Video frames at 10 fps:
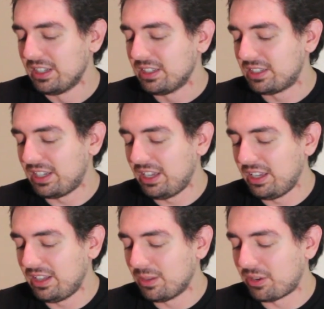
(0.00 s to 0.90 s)

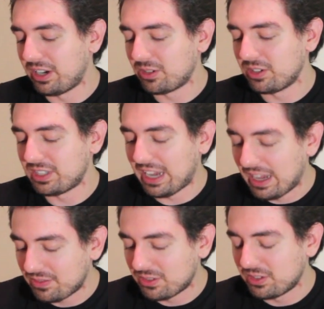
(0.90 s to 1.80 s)
see the progress
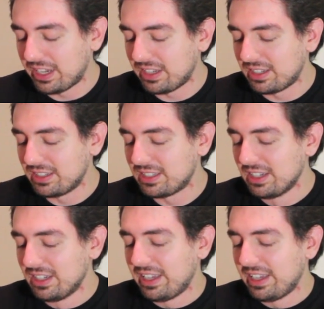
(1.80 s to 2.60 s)
after that because